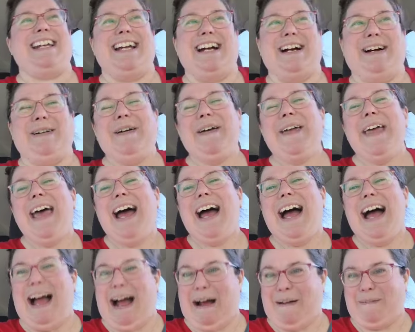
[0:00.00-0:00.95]
you know
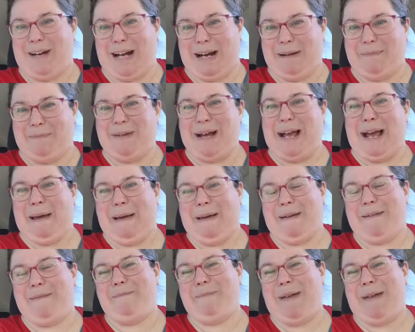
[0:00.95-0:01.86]
after I, I